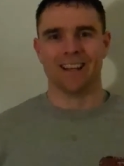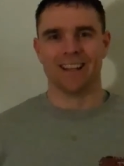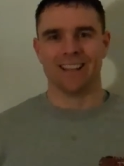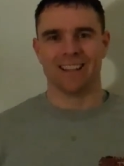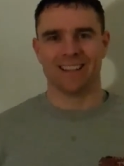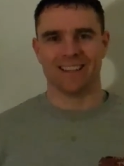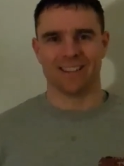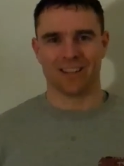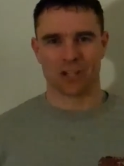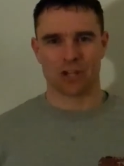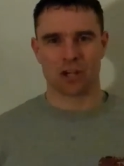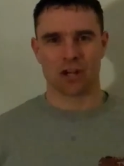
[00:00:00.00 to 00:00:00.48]

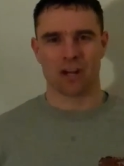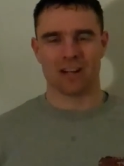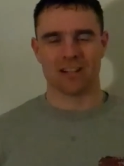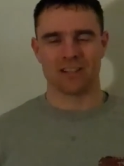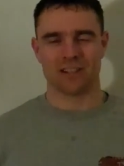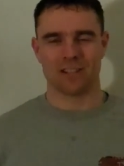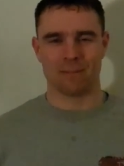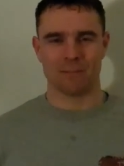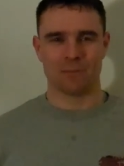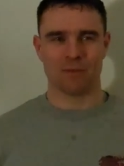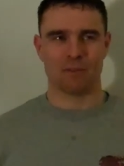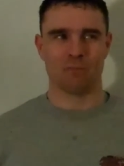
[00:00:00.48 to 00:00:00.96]
uh, the
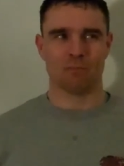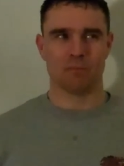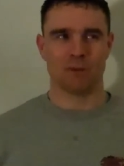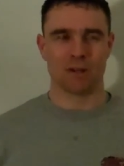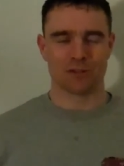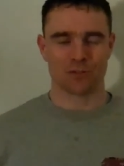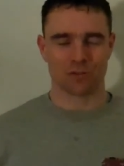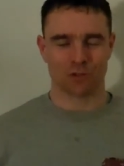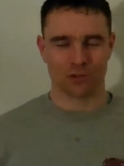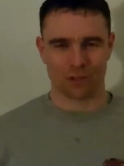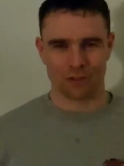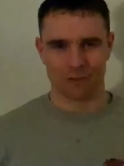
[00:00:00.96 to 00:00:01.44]
concept of
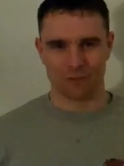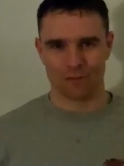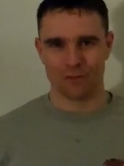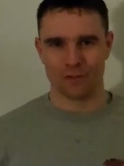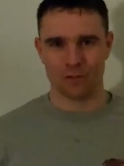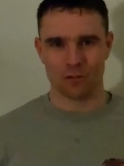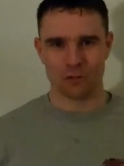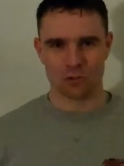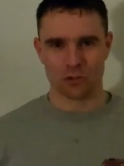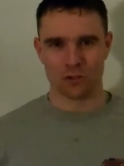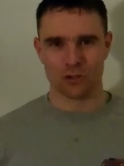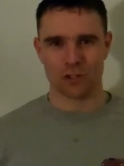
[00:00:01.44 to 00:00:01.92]
muscle
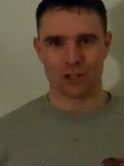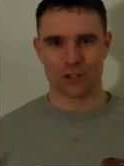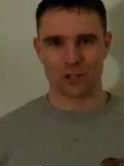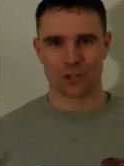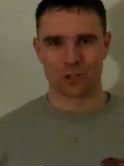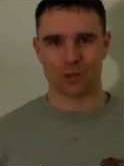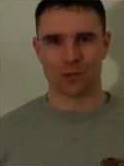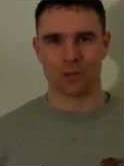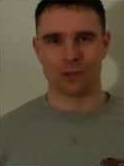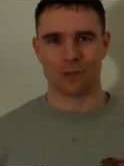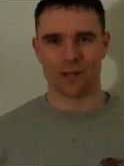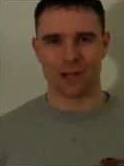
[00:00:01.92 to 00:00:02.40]
confusion that's
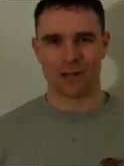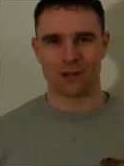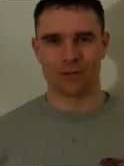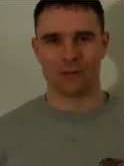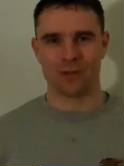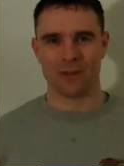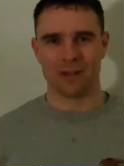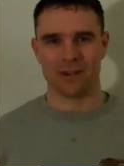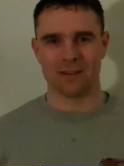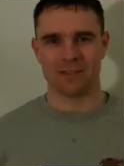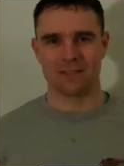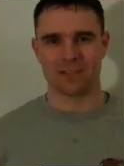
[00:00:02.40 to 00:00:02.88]
thrown out
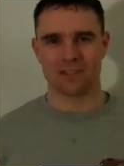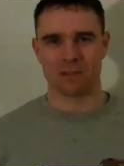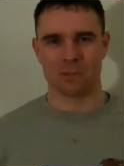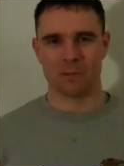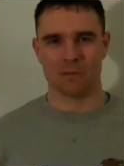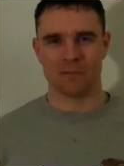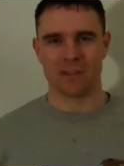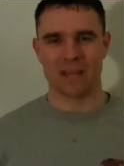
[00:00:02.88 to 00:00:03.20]
there in some of